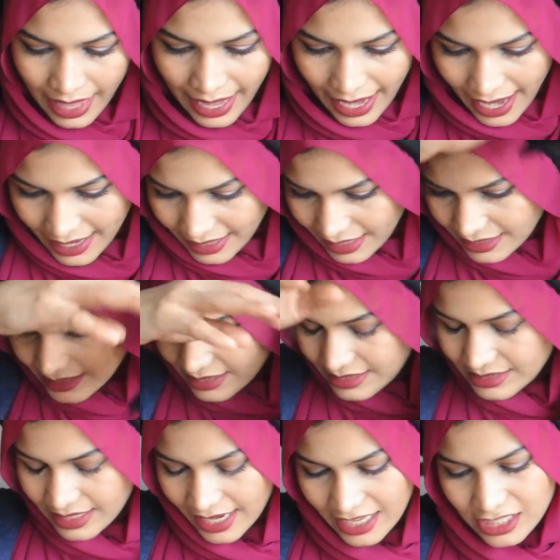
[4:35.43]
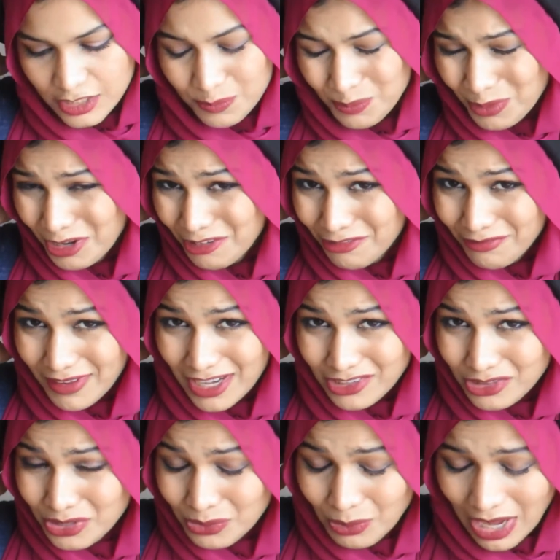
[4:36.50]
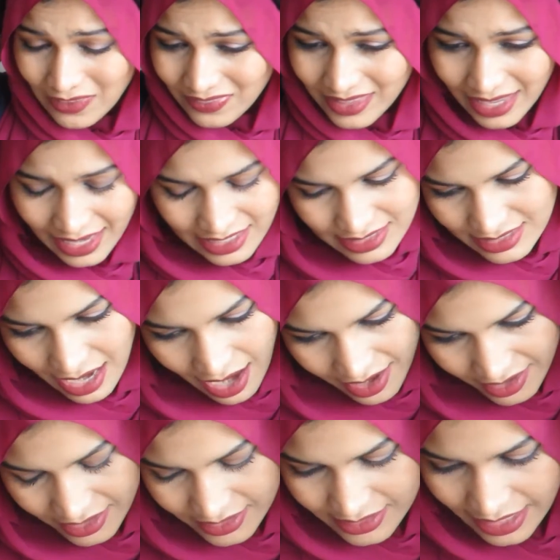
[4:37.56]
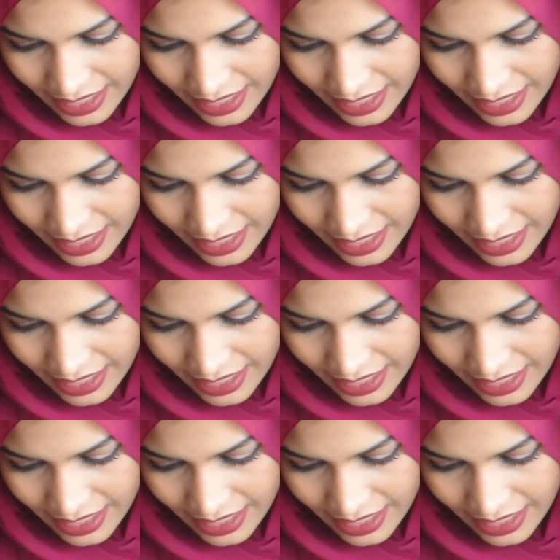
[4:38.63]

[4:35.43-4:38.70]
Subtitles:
And it stays perfect throughout the entire